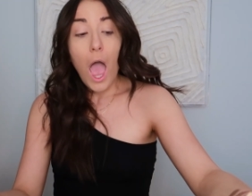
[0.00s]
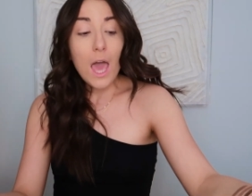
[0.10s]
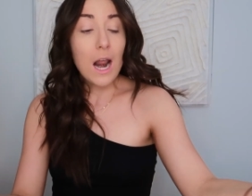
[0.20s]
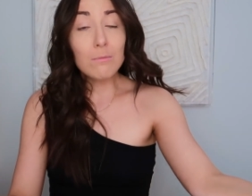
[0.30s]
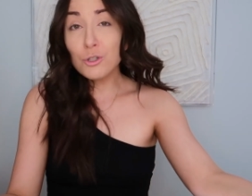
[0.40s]

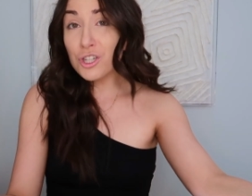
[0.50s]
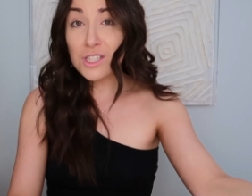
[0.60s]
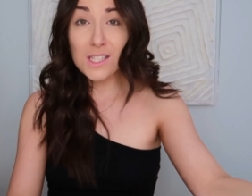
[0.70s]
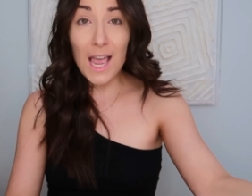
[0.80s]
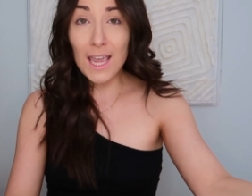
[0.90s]
and I'm
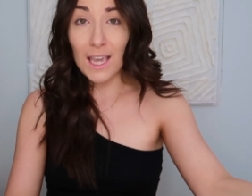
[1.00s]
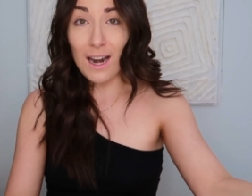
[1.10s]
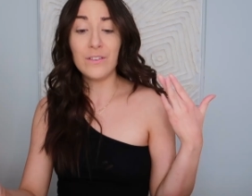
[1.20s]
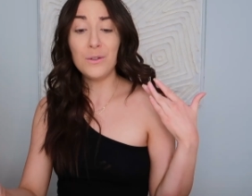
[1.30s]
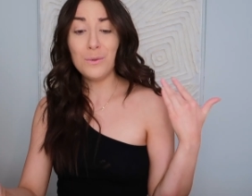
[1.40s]
just
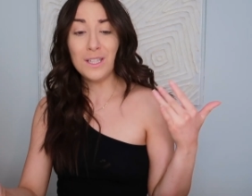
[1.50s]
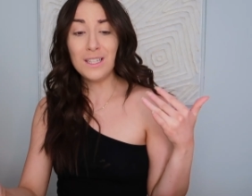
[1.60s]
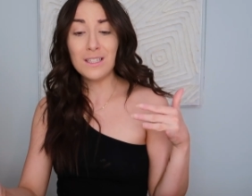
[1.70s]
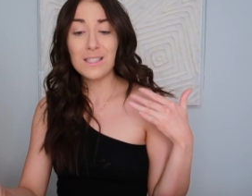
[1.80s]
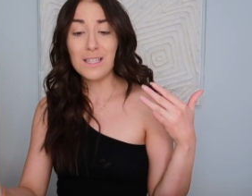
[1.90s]
saying, if you
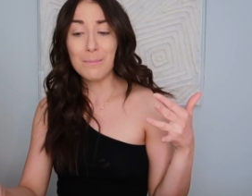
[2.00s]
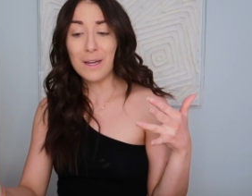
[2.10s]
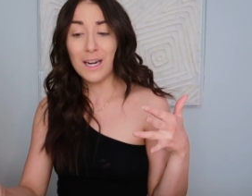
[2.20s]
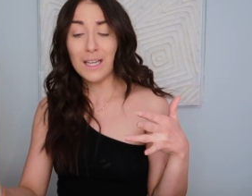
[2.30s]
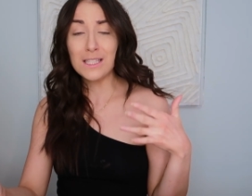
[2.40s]
need
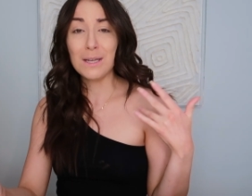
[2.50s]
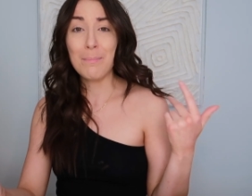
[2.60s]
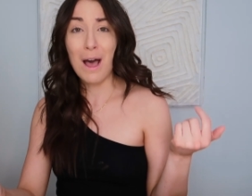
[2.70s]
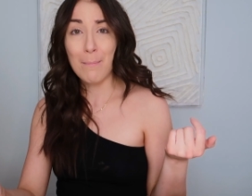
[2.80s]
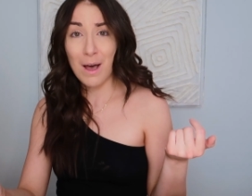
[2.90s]
somebody to
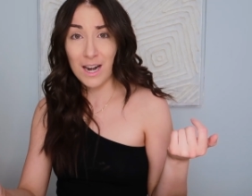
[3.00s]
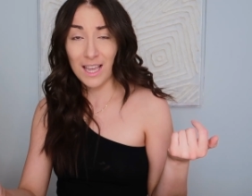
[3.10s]
pop on